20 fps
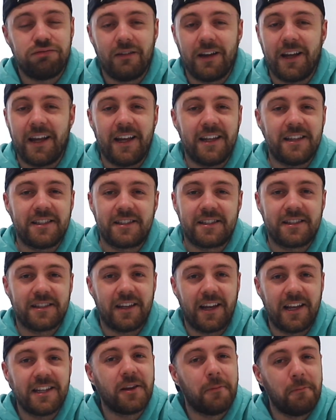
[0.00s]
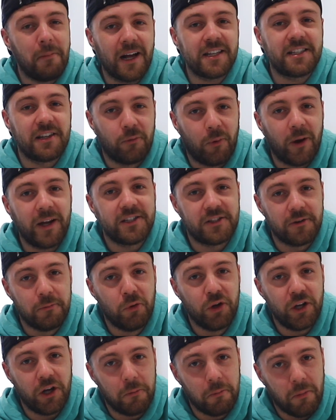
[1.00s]
it's a massive waste of
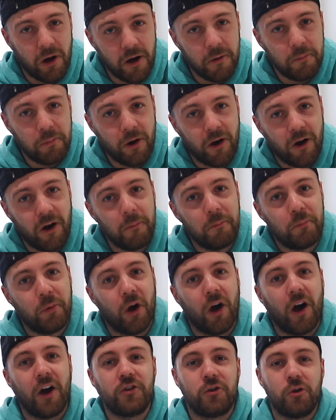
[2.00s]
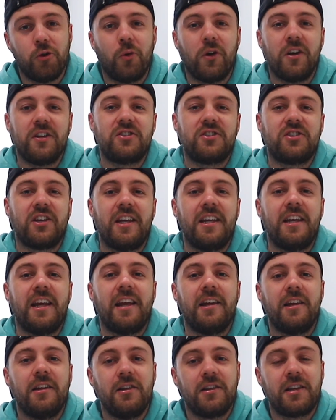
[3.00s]
money on my part, but I do want to
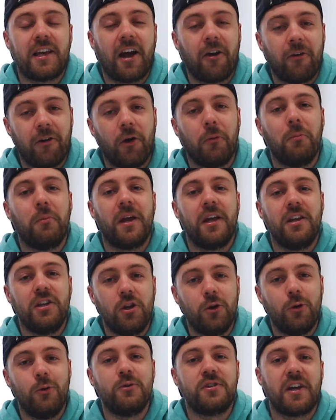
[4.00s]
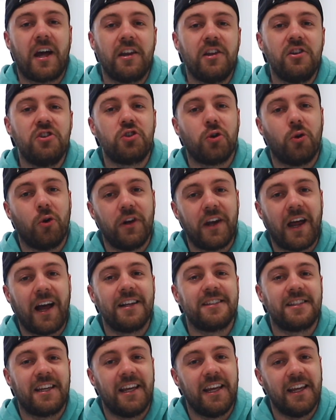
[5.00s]
see it carry on being used and enjoyed
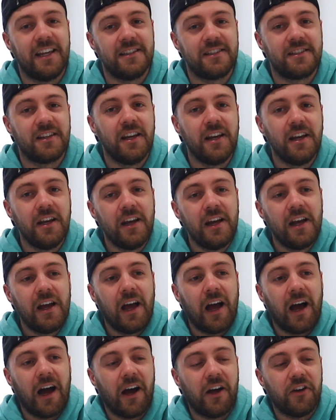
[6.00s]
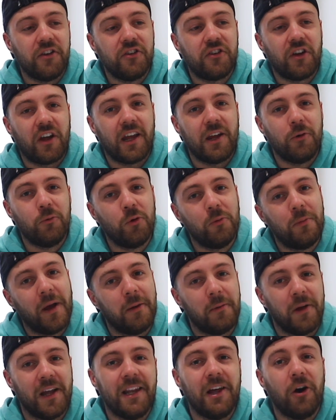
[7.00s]
as it is, and it would
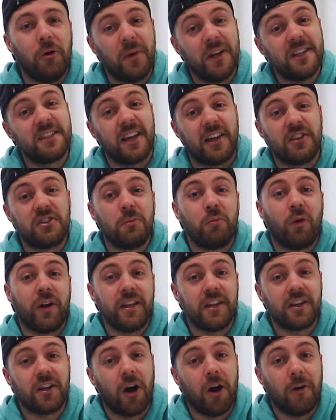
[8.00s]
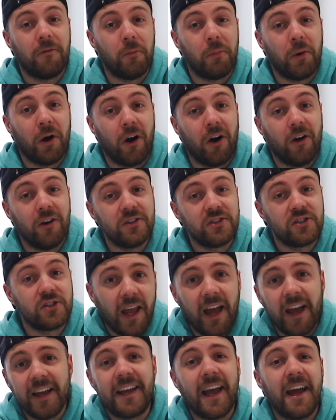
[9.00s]
make me a little bit sad to break the car for
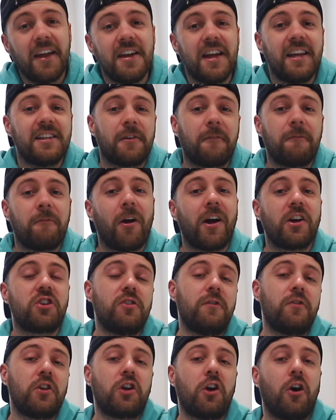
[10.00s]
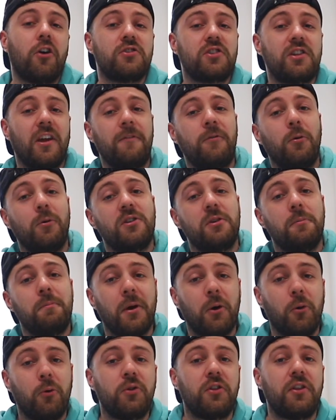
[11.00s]
parts. Again, it's a fraction of the cost if you were to
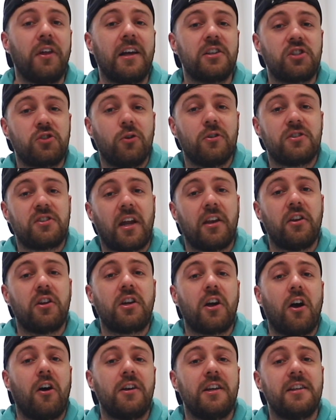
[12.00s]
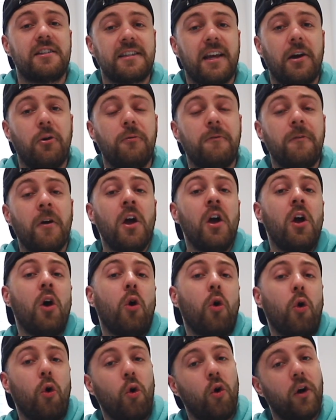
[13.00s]
build that sort of standard car yourself,
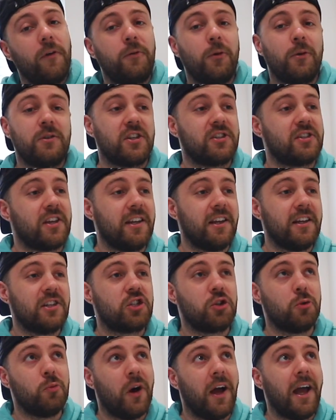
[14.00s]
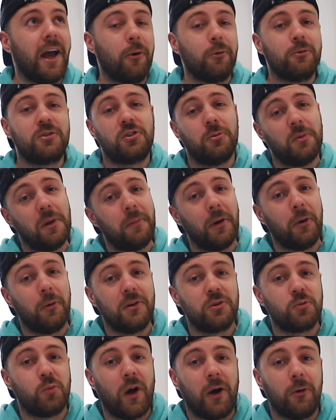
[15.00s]
or if you were to send it somewhere else to be
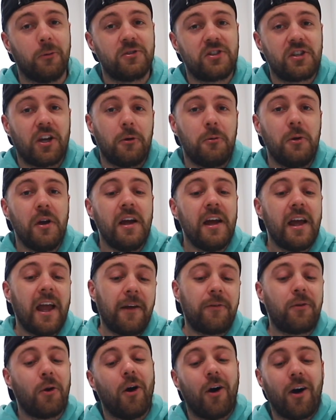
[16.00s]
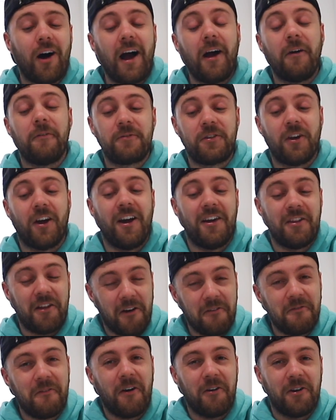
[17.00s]
built as well. So if you're after
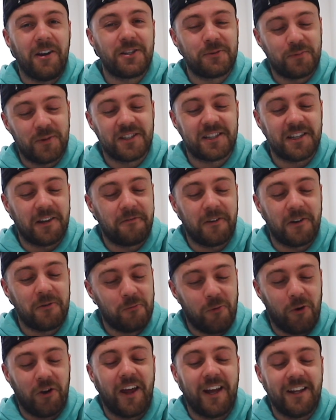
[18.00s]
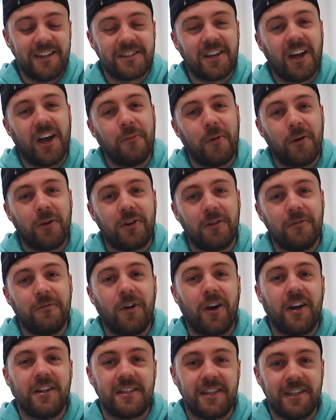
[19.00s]
a very specific 1.8 turbo
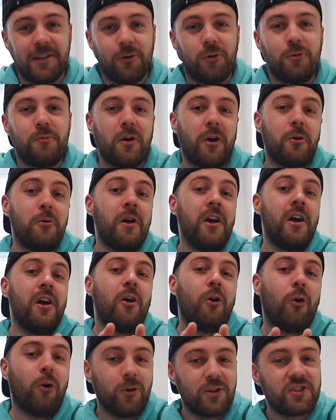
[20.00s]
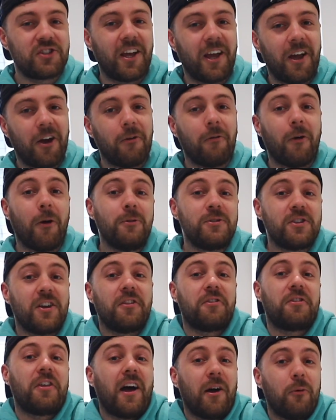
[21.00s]
converted Lupo or Seat
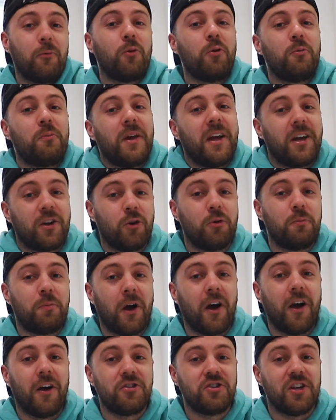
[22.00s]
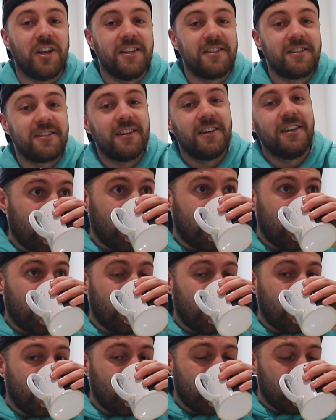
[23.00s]
Rosa, that would be a good purchase.
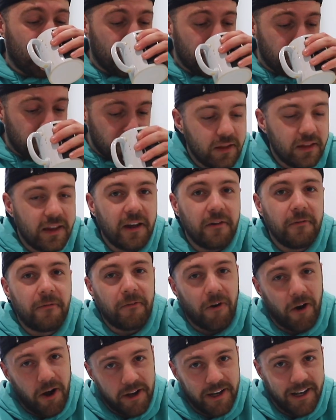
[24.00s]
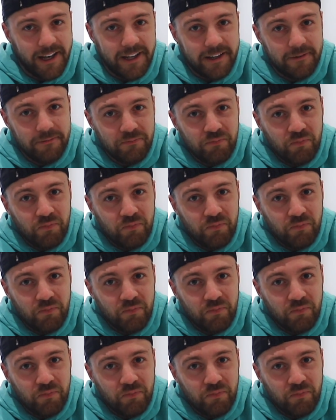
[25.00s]
Then finally,